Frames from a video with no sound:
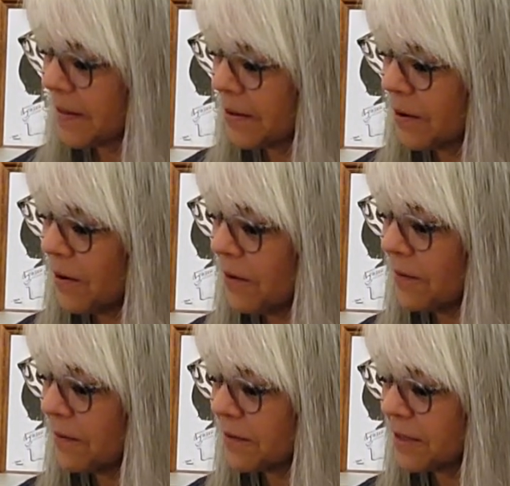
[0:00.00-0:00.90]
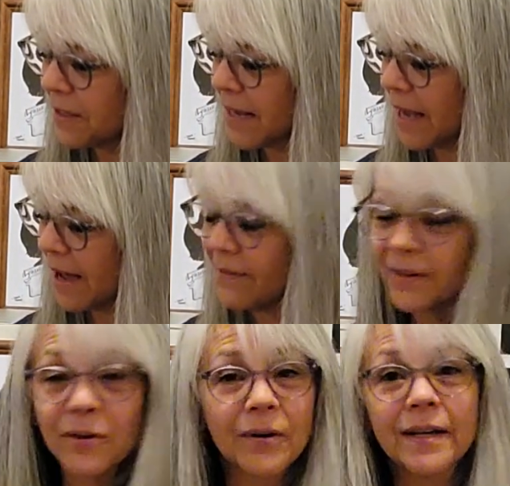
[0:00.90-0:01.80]
y'all just have a
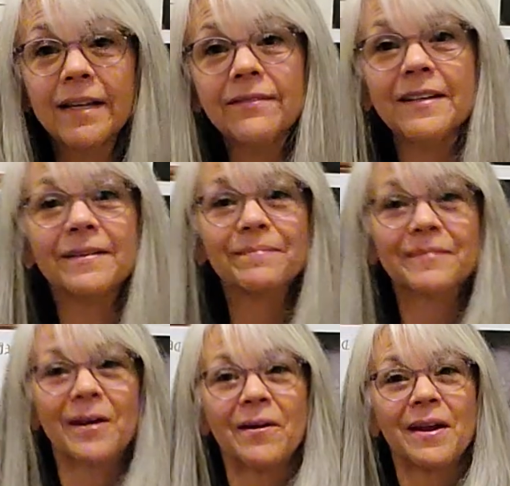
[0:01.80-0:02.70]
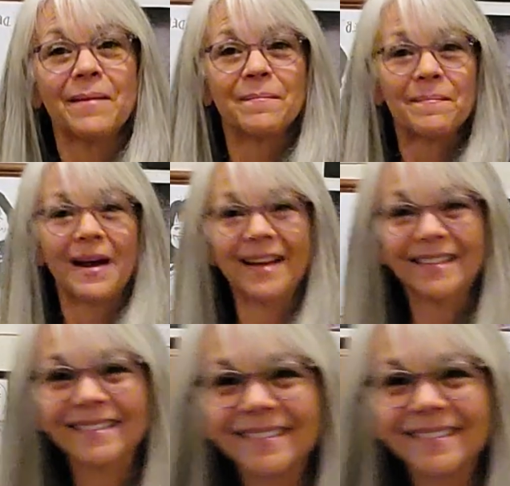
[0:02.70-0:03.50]
great evening. All right, bye.